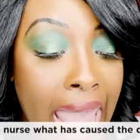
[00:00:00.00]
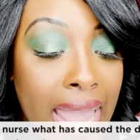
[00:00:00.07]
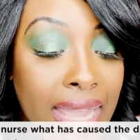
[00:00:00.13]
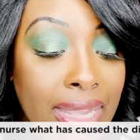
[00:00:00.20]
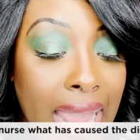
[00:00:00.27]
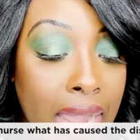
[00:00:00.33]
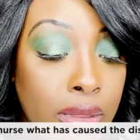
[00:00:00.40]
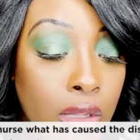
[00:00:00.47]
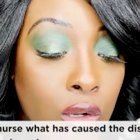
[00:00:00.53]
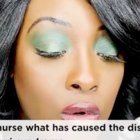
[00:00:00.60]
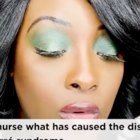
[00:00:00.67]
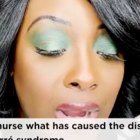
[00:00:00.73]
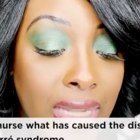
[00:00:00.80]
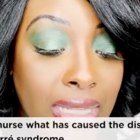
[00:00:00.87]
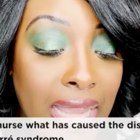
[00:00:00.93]
And guys, the
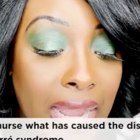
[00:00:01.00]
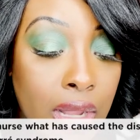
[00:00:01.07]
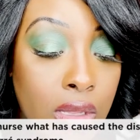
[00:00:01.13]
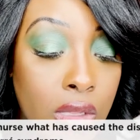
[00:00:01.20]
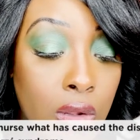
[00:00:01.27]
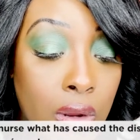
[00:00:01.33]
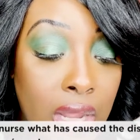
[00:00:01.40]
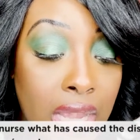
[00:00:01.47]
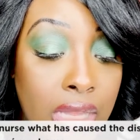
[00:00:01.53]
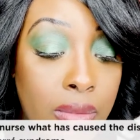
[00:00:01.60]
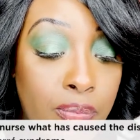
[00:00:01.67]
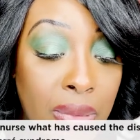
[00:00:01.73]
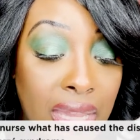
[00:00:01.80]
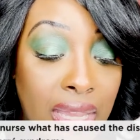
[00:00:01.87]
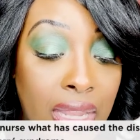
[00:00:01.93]
correct answer is
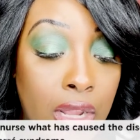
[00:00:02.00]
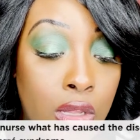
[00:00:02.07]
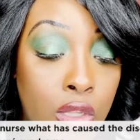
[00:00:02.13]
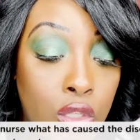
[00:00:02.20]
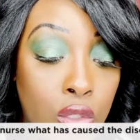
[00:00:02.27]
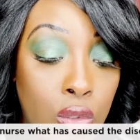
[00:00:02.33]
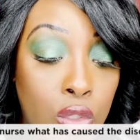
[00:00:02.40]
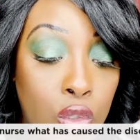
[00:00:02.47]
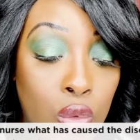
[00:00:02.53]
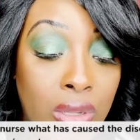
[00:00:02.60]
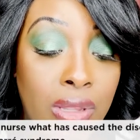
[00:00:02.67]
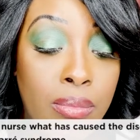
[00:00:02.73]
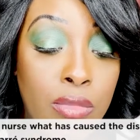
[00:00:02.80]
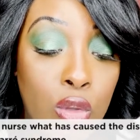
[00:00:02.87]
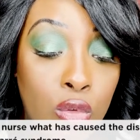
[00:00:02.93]
B. It's due to
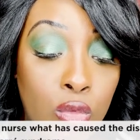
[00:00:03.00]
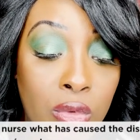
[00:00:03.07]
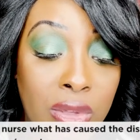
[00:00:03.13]
an immune